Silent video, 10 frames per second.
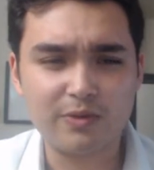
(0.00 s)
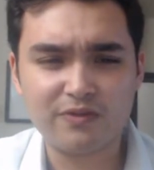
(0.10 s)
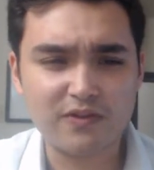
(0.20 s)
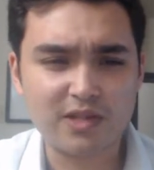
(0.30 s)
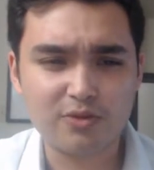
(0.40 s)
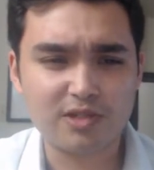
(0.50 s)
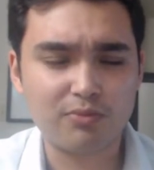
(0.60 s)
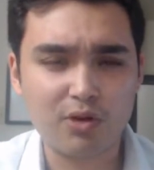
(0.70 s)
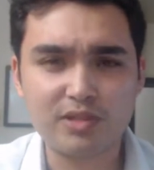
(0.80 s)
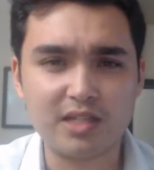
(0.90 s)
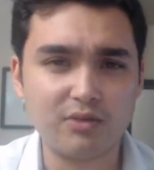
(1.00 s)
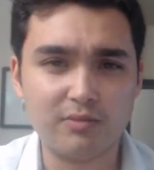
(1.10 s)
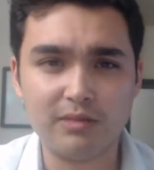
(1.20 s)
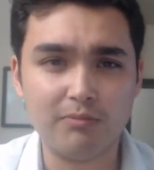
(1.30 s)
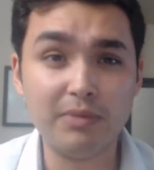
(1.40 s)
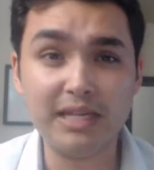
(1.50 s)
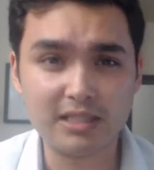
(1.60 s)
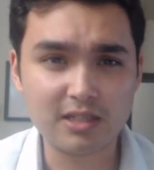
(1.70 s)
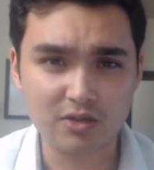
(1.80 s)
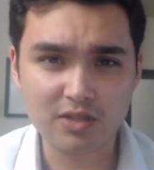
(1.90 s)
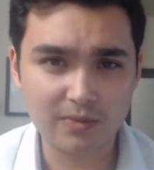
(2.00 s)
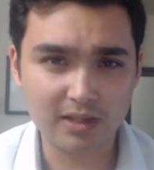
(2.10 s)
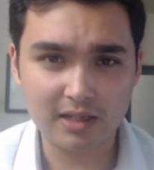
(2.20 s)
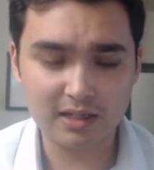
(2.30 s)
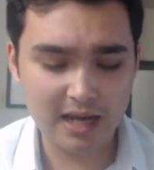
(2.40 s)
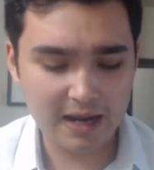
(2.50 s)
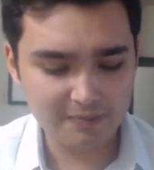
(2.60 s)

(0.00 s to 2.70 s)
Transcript: be 50% protein would be meat or something like that.